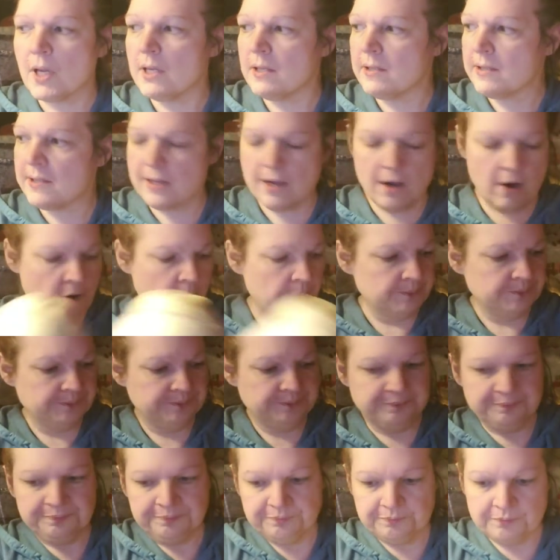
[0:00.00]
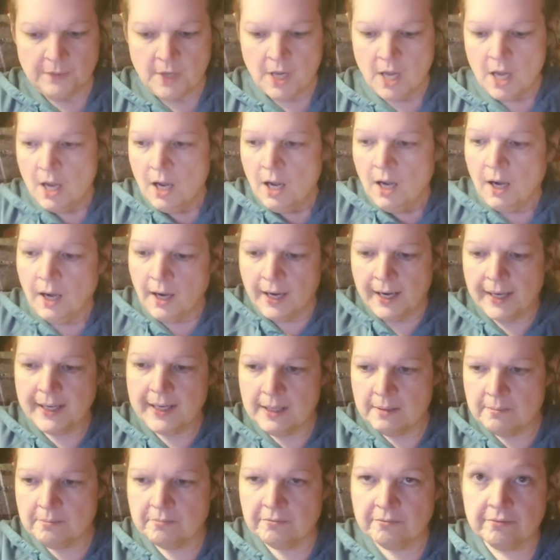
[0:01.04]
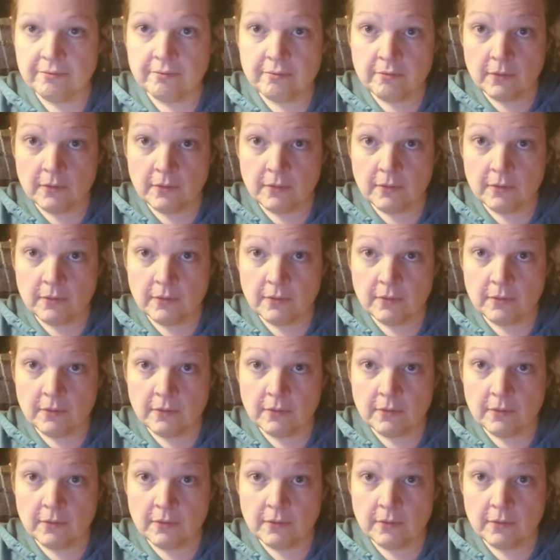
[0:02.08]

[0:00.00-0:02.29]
So, I am